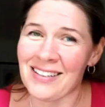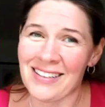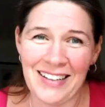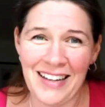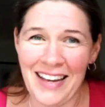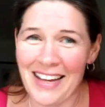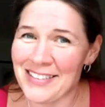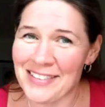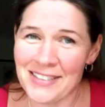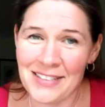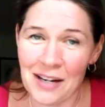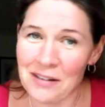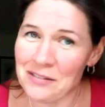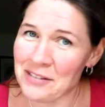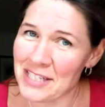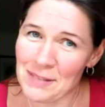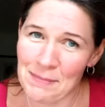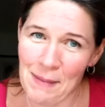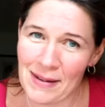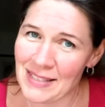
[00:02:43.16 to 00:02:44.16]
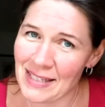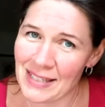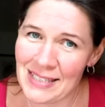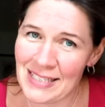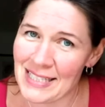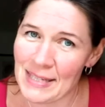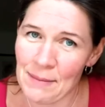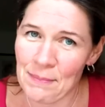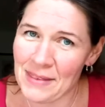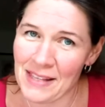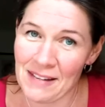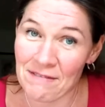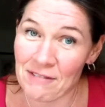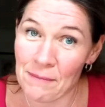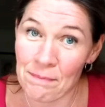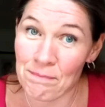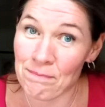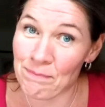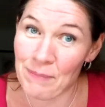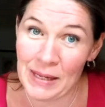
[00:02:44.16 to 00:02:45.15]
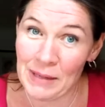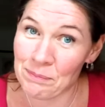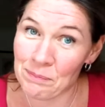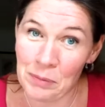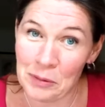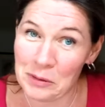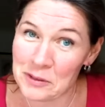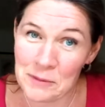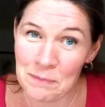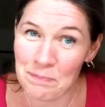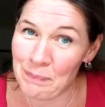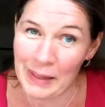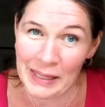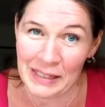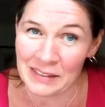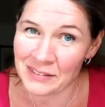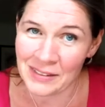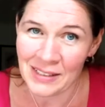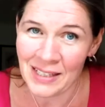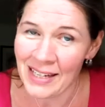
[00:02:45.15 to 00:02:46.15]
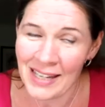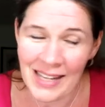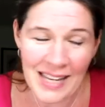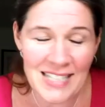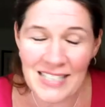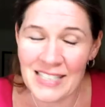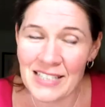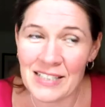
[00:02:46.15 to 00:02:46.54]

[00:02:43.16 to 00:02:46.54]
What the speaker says: And don't expect any sympathy from Big Boss Bill. He's...